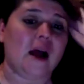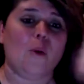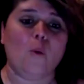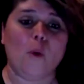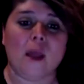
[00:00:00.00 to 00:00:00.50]

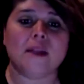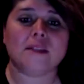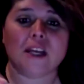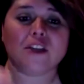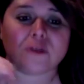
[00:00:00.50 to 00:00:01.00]
When
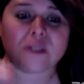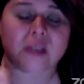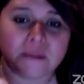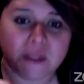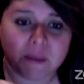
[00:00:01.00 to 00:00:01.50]
teachers
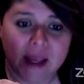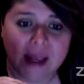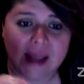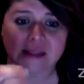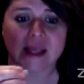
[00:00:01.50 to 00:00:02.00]
come to me
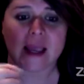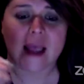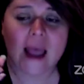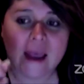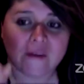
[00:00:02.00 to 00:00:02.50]
and say,
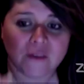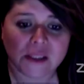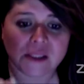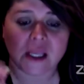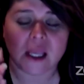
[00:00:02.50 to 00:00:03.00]
I have
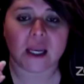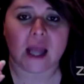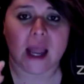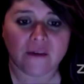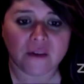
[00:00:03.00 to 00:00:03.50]
this kid,
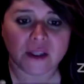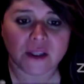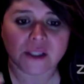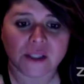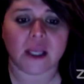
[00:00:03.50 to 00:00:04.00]

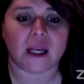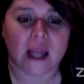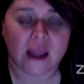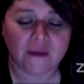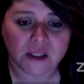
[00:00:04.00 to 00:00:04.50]
and I
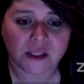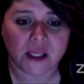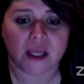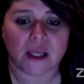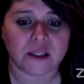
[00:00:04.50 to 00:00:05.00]
have this
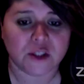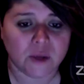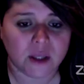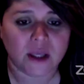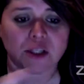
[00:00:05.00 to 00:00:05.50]
kid. He's
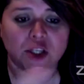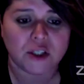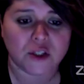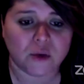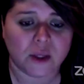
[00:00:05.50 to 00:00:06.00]
doing this, she's
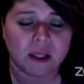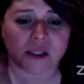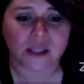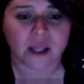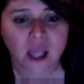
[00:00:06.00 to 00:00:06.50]
doing this,
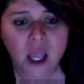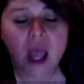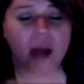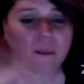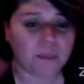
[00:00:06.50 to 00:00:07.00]

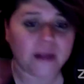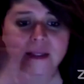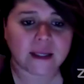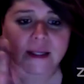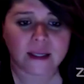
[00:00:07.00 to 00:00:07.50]
I'm blah, blah,
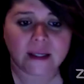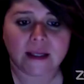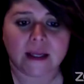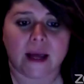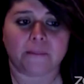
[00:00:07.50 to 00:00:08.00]
blah, blah, blah,
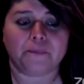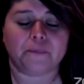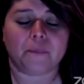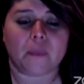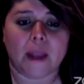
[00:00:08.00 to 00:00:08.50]
blah.
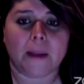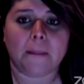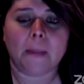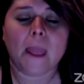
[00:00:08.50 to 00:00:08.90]
Okay?